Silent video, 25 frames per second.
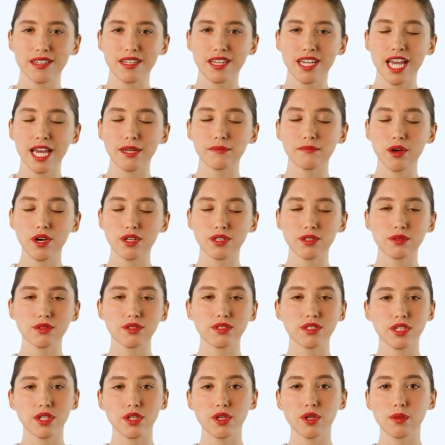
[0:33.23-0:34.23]
In Module
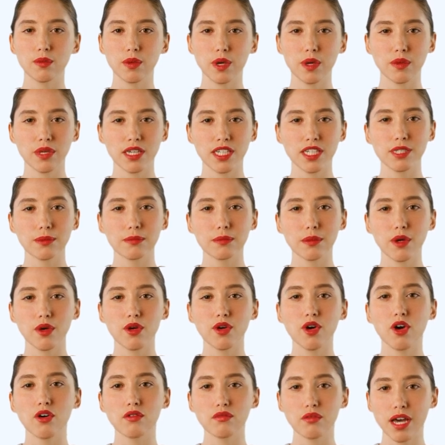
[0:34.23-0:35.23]
2, we will
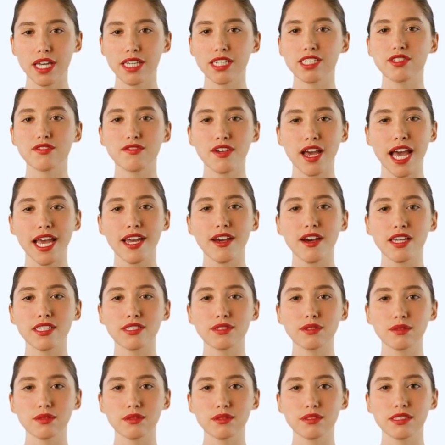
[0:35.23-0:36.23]
explore a range of AI
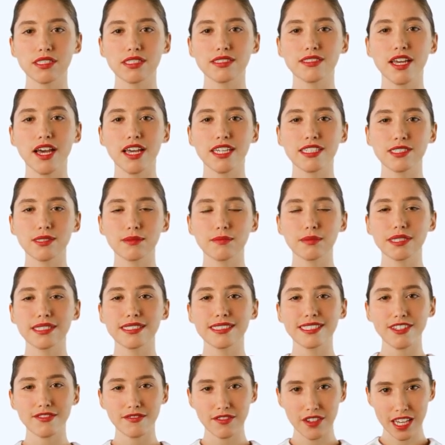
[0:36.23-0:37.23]
tools designed
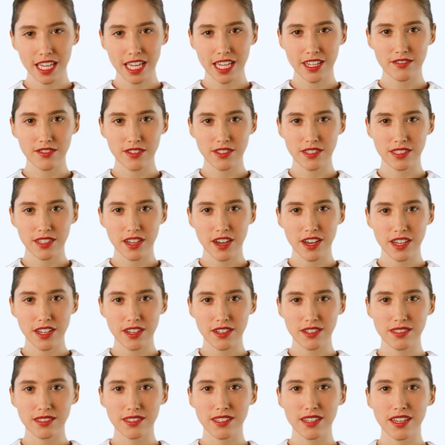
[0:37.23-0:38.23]
specifically for
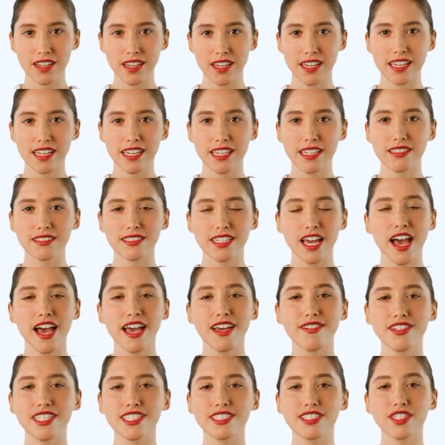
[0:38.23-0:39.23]
designers.
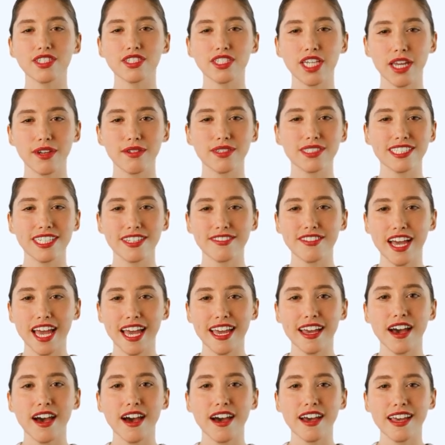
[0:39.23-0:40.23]
Dive into generative
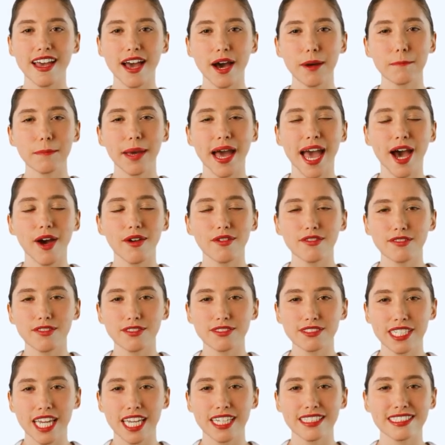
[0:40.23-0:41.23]
AI, a powerful
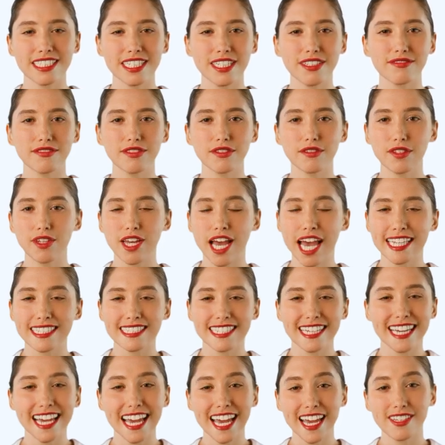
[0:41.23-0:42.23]
technique for
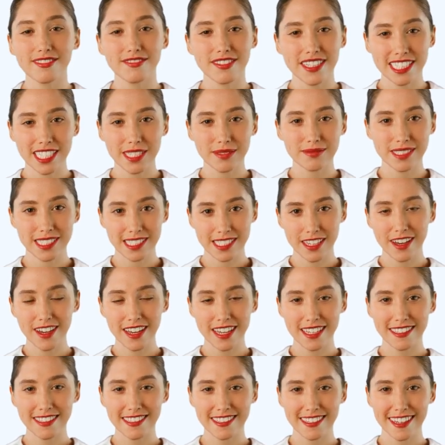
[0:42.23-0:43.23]
creating innovative
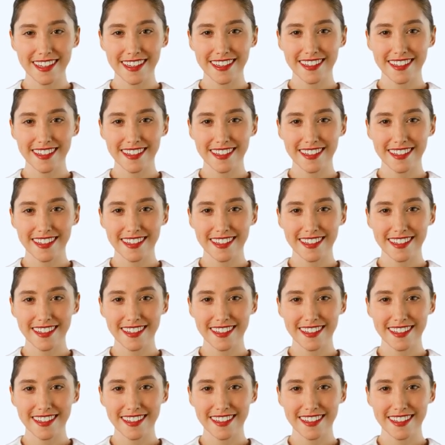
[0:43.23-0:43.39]
designs.